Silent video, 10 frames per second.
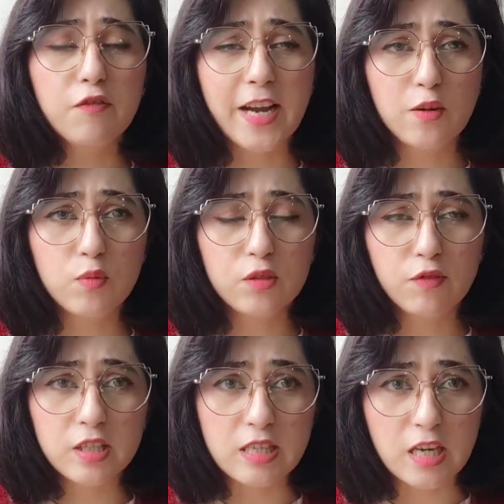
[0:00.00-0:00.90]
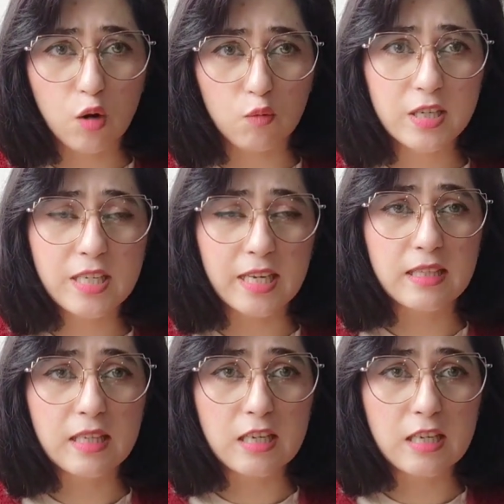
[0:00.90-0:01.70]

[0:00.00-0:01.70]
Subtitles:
flight was for 3 hours, and the